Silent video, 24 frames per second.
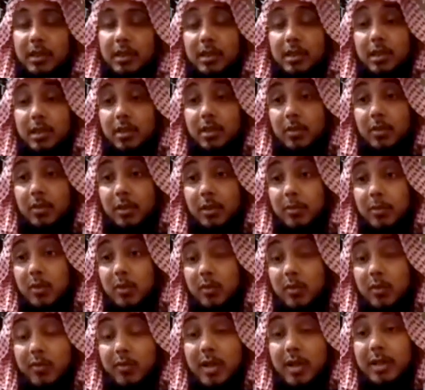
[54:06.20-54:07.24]
is there sexual
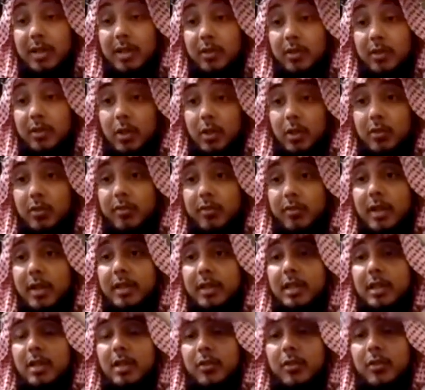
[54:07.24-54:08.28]
abuse. You try to
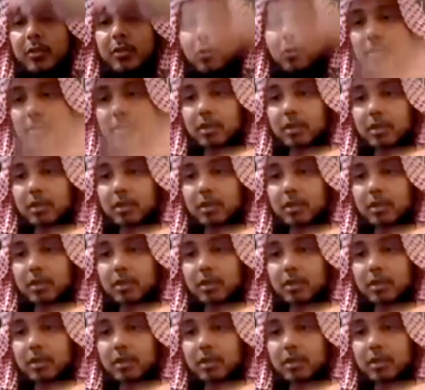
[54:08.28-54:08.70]
find out through